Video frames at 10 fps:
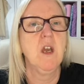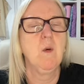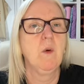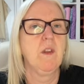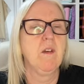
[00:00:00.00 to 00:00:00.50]

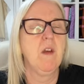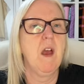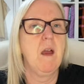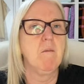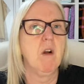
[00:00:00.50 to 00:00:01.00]
with
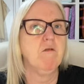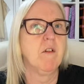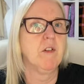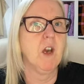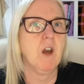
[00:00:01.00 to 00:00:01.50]
a
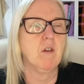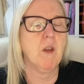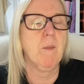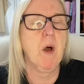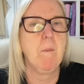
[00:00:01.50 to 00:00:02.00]
ruffle along the
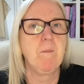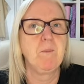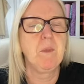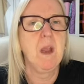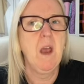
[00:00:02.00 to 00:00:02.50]
bottom.